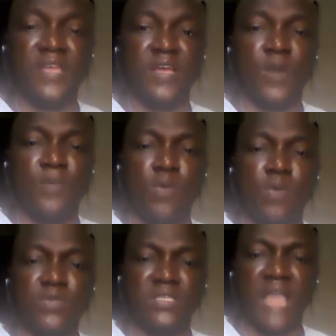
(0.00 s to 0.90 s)

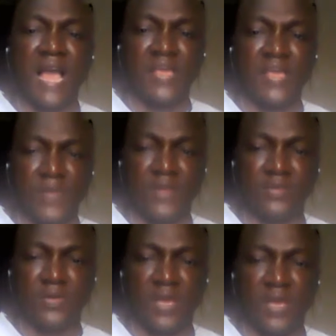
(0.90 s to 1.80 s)
opposing argument.
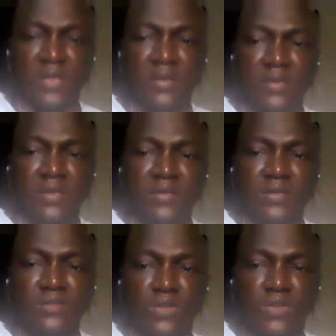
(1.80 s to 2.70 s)
Okay,
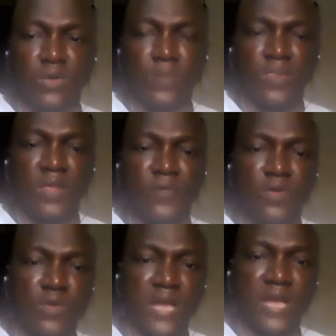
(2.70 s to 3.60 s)
so if you
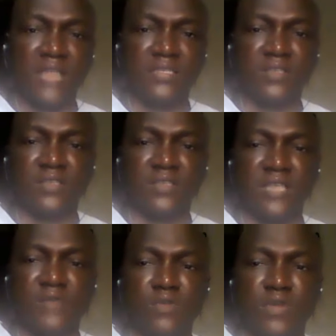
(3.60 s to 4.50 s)
look at it
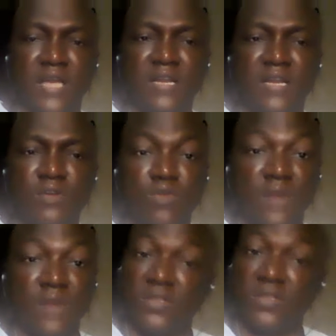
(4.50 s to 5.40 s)
yourself, you look at the Nero
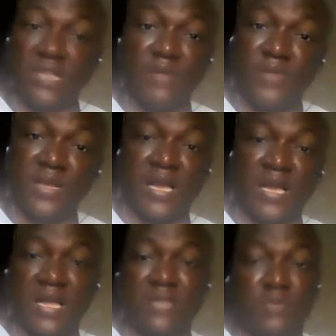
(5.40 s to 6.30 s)
would have succeeded in bringing a
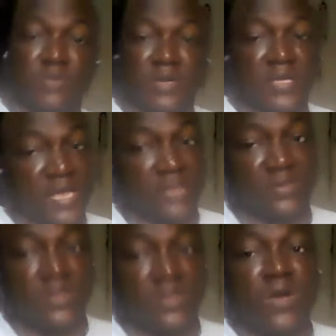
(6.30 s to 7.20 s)
account, nobody
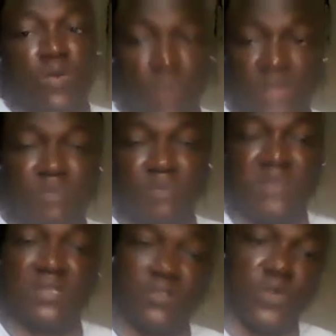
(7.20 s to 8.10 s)
cares. What makes
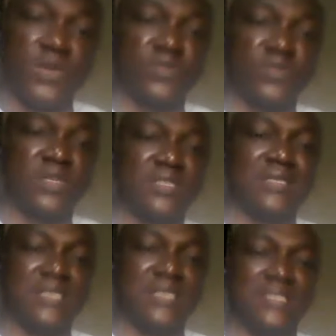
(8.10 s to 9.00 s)
the story
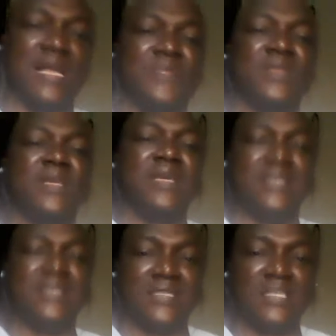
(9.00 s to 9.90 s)
interesting is that
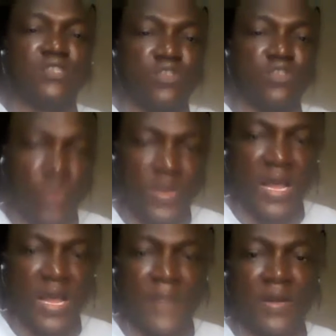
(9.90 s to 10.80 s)
it is a
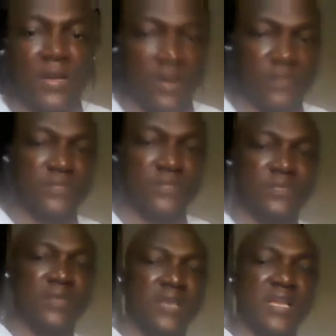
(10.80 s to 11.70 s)
story about love.
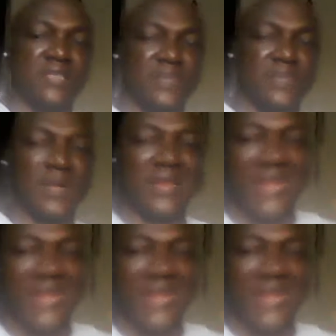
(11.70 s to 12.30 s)
It is about